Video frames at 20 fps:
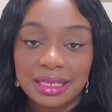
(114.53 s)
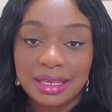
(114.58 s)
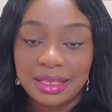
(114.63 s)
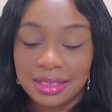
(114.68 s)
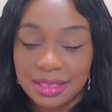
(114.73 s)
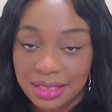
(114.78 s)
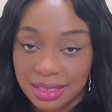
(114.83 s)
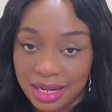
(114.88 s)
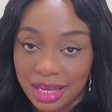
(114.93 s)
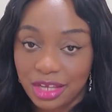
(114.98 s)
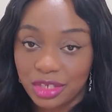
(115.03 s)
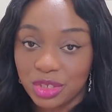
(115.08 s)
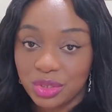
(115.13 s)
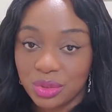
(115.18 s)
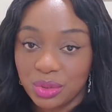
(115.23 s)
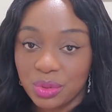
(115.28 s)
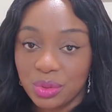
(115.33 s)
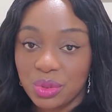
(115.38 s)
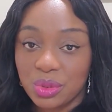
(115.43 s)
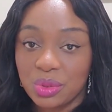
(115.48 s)

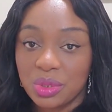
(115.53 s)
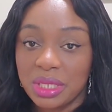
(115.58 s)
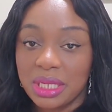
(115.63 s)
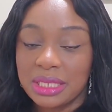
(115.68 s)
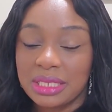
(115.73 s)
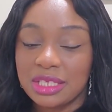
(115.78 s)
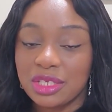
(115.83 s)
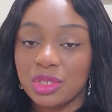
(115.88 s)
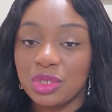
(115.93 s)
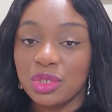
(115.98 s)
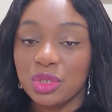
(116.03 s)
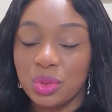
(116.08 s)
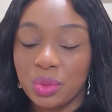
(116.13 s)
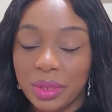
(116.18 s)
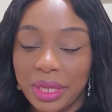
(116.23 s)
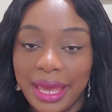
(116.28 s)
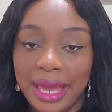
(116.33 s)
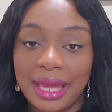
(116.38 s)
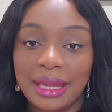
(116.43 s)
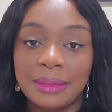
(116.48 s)
international student. You
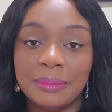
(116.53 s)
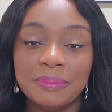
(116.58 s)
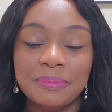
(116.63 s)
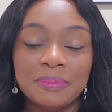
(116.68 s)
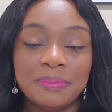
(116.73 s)
can.